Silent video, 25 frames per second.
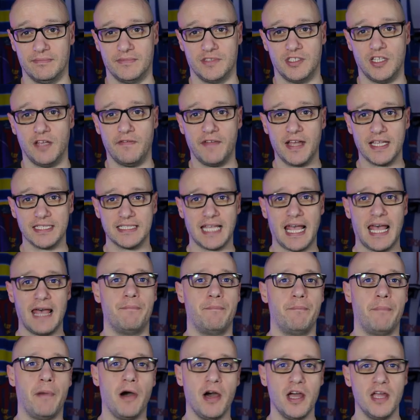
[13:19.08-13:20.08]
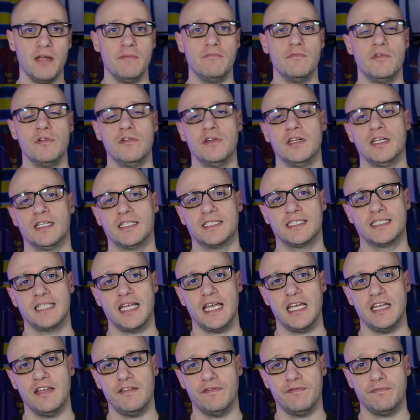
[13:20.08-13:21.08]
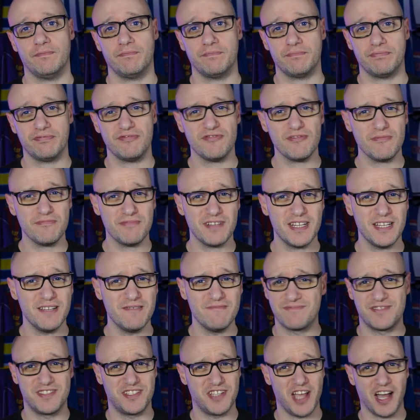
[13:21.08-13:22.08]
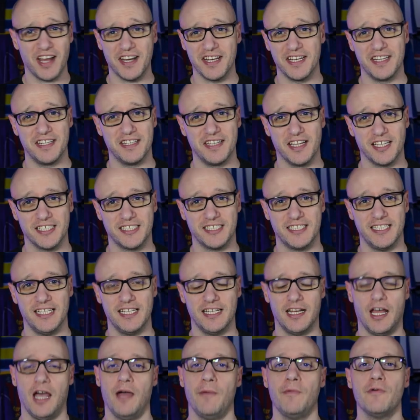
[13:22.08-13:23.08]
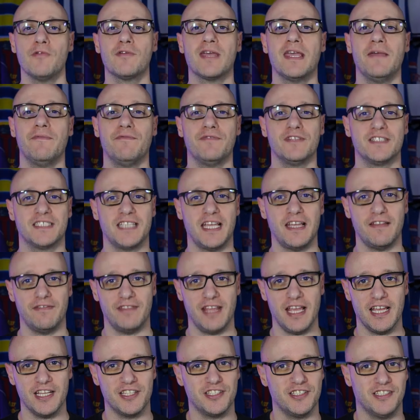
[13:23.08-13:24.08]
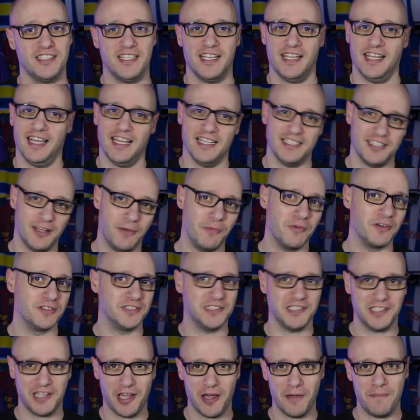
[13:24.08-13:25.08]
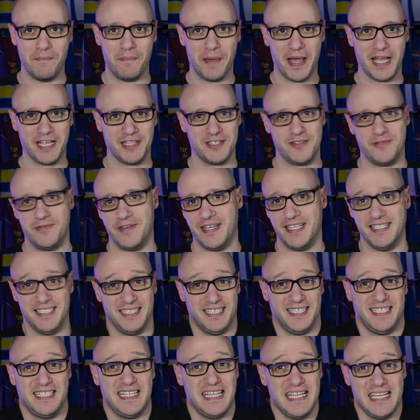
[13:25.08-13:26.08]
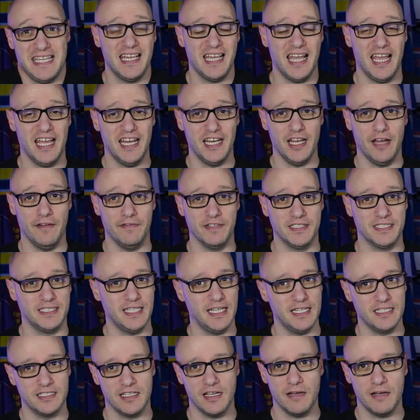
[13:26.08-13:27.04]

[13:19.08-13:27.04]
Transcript: So that's our Bayern Munich save. Probably done and dusted. I will keep the save there just in case I want to go back to it and see another season.